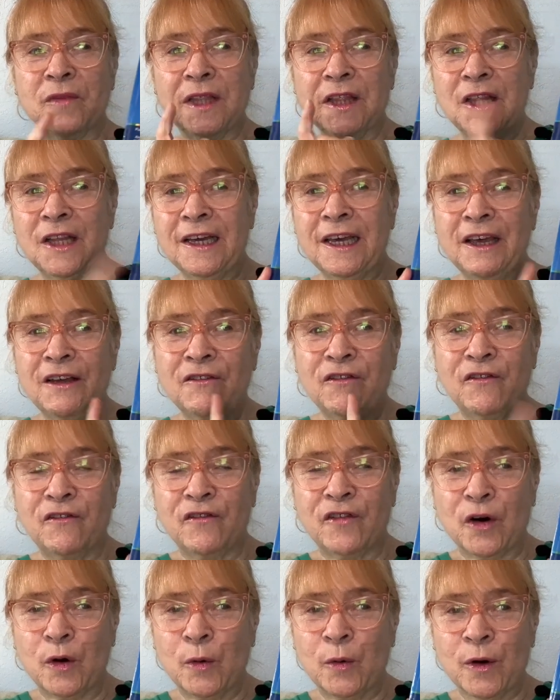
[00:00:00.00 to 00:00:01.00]
looking
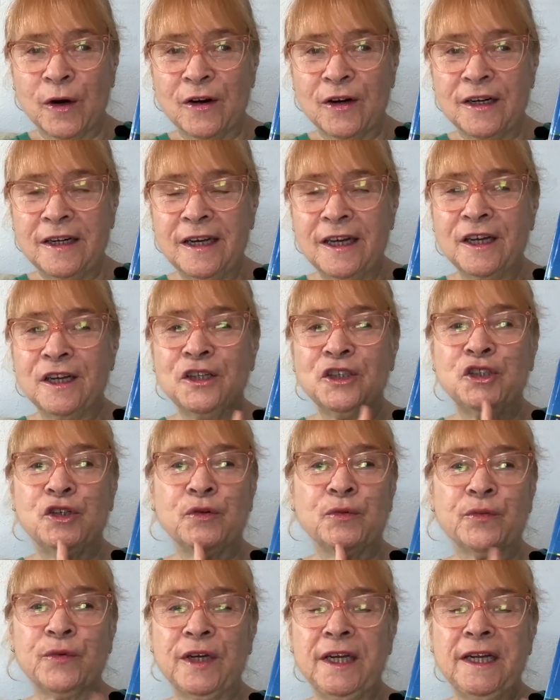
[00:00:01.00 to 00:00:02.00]
forward to
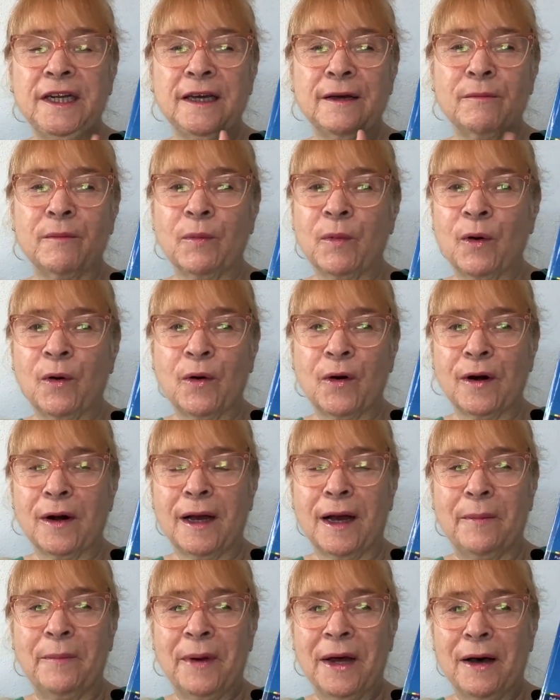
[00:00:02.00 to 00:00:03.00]
reading more
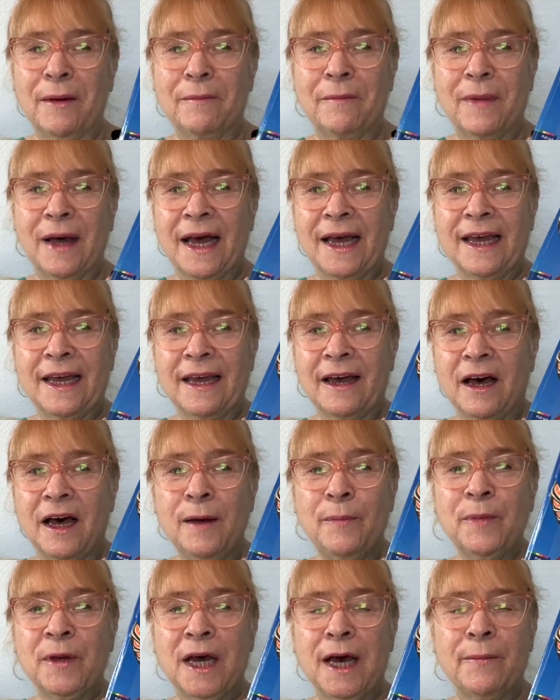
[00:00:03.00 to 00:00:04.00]
about my
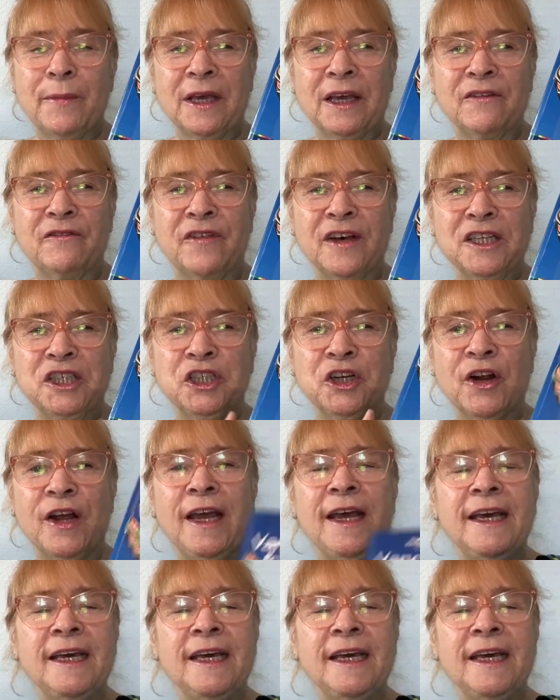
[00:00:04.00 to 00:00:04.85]
upcoming adventure.